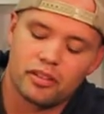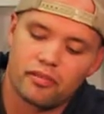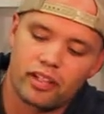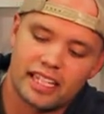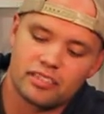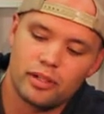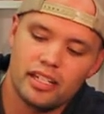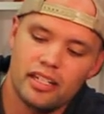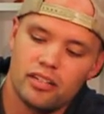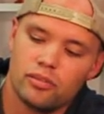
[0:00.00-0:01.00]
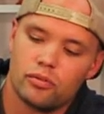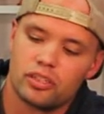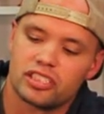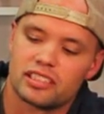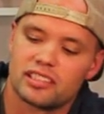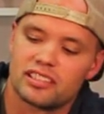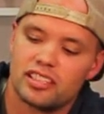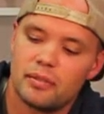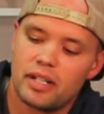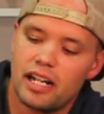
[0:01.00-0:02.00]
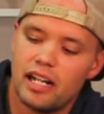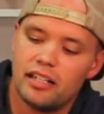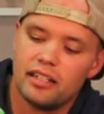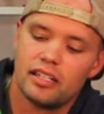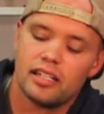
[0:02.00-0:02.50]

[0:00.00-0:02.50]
with a flex window, which is a slim cut